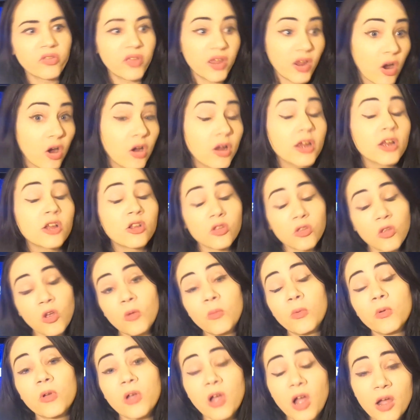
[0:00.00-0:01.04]
They are a
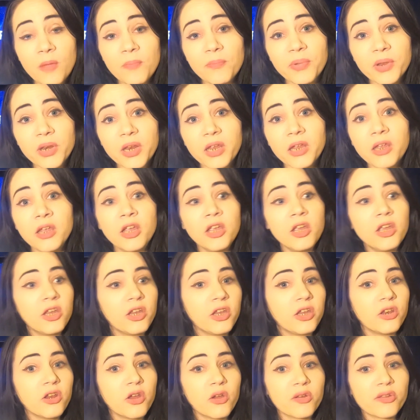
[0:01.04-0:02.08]
global company,
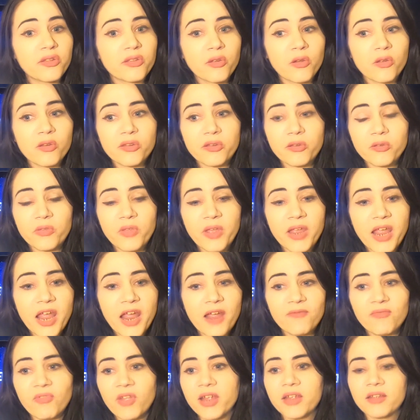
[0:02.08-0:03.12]
you know, so, so they
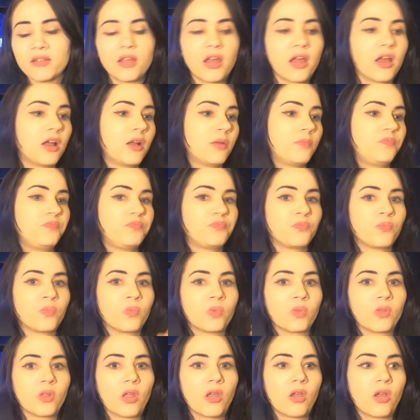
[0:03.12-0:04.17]
have like uh,
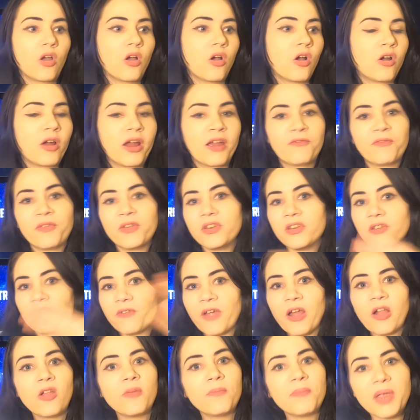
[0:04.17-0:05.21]
R F and
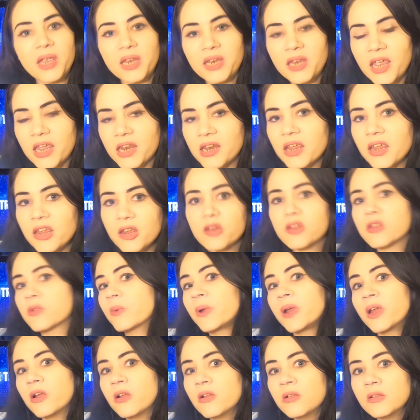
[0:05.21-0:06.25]
development in
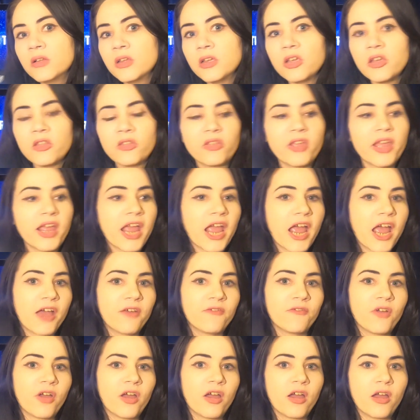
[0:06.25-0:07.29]
Israel. They
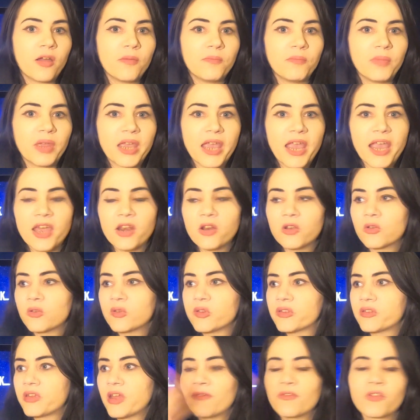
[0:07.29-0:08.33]
have uh, mechanical
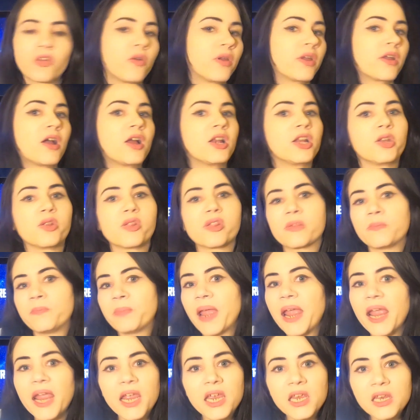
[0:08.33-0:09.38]
stuff going on in
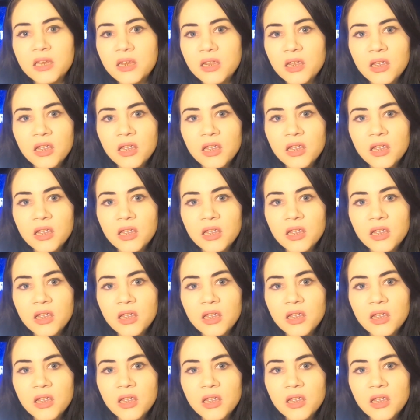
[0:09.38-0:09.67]
Spain.